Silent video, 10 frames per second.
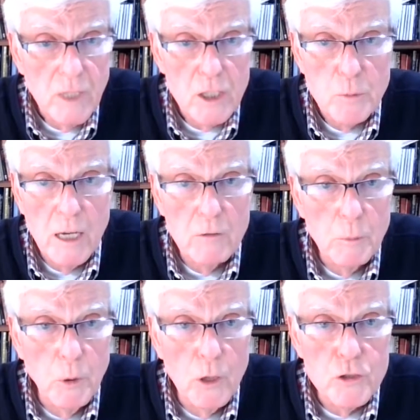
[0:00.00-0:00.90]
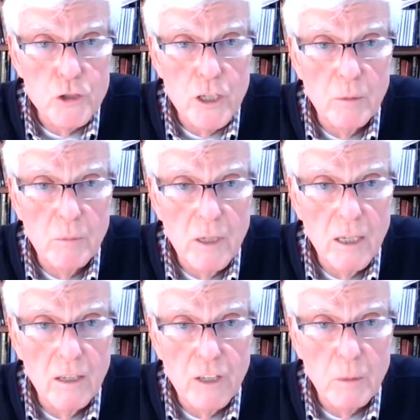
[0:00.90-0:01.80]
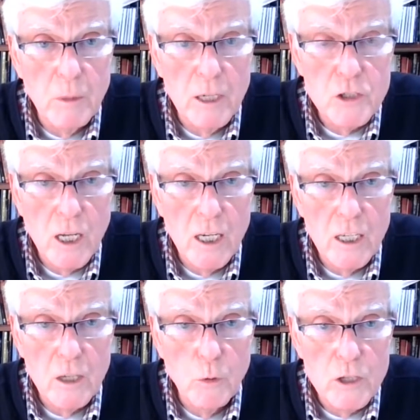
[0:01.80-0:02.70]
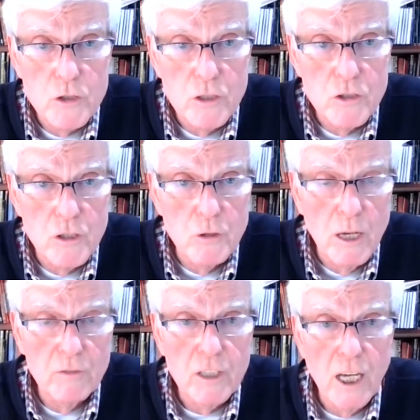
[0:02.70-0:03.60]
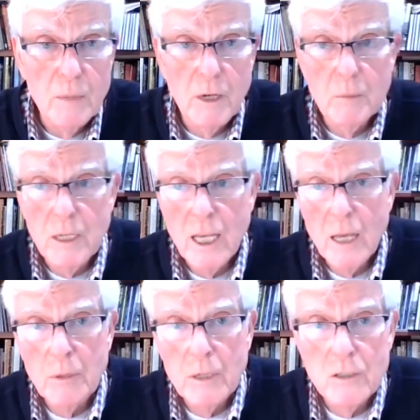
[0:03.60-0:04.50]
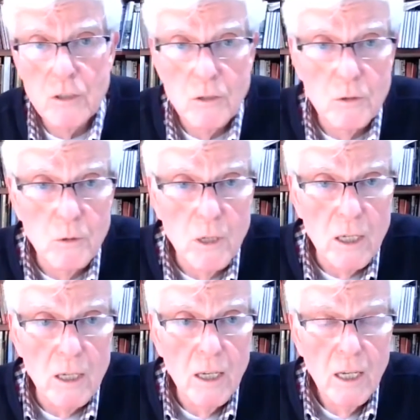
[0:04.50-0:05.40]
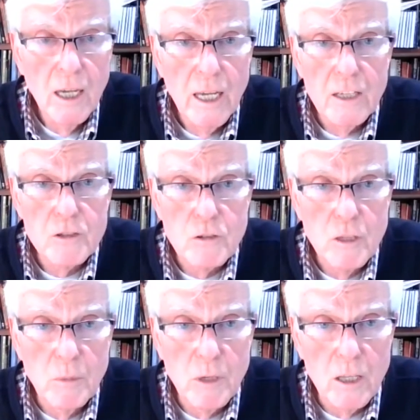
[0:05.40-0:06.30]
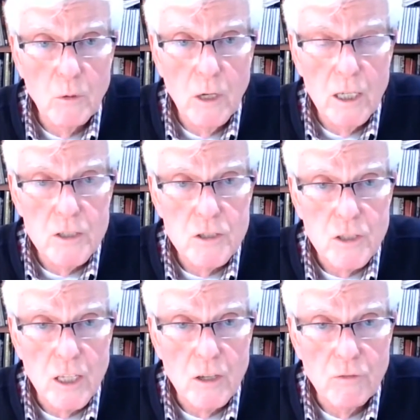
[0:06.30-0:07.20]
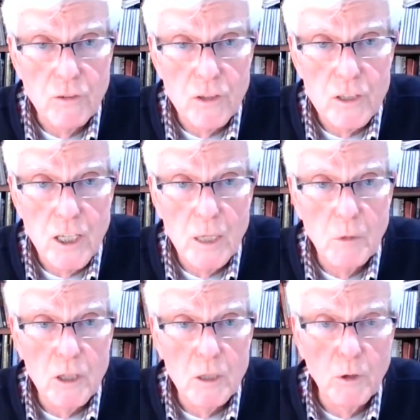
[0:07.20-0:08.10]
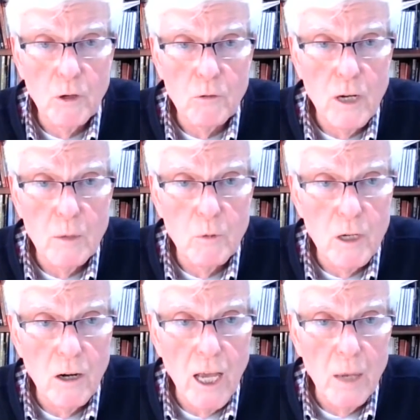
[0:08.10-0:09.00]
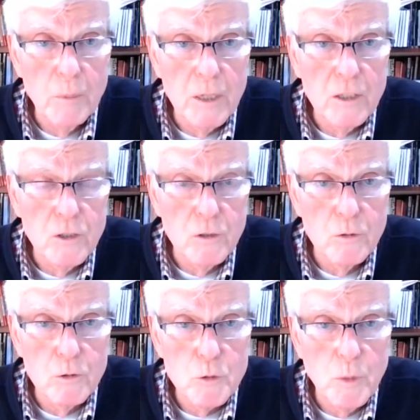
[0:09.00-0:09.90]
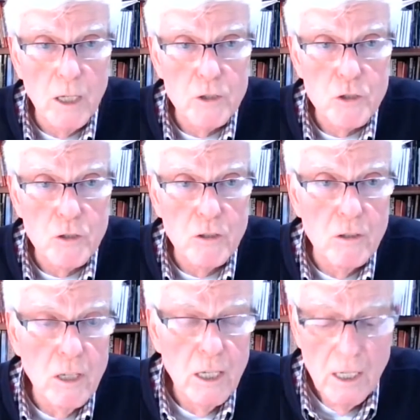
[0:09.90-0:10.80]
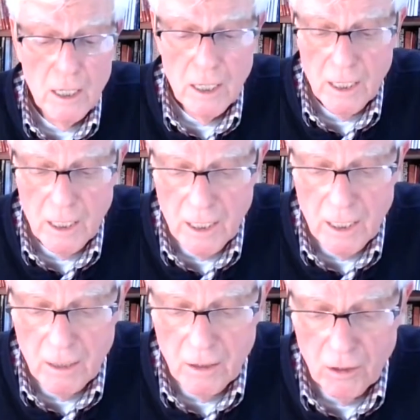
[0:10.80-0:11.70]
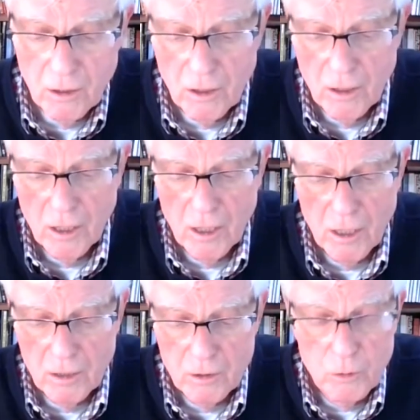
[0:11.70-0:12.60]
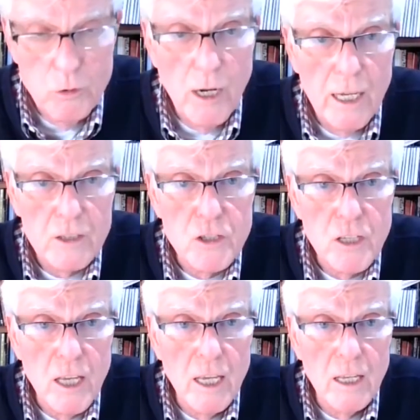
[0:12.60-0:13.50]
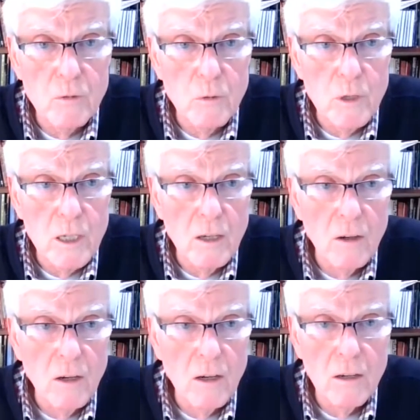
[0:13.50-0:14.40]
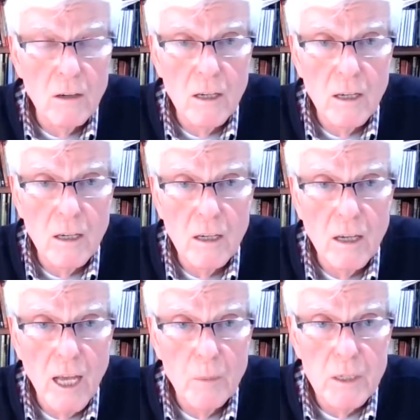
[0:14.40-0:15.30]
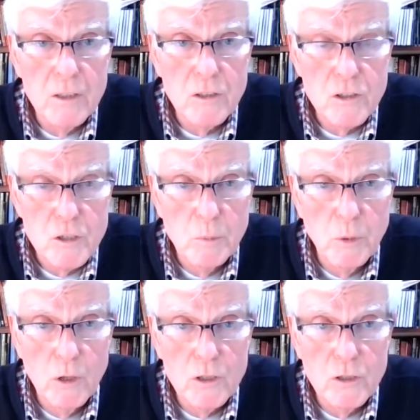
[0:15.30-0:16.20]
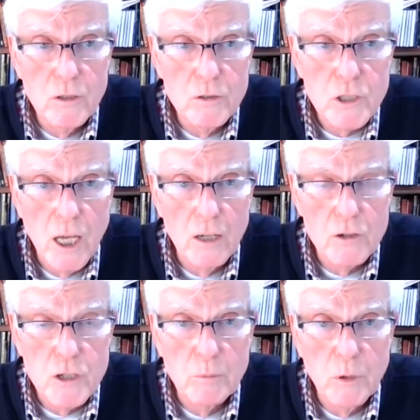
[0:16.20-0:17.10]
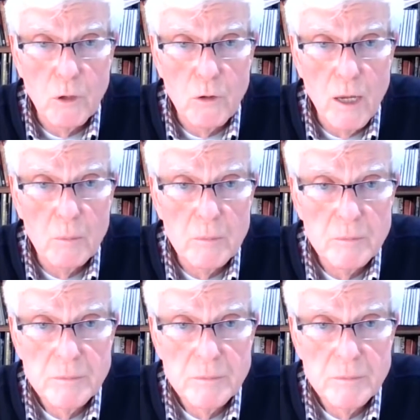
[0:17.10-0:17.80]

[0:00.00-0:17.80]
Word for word: That's my report, Jim. If anybody's got any questions and you have time, I'd be happy to answer them. But otherwise, thank you for the time on the program. We are happy to sponsor New Tracks, and we are happy to support your scholarship program.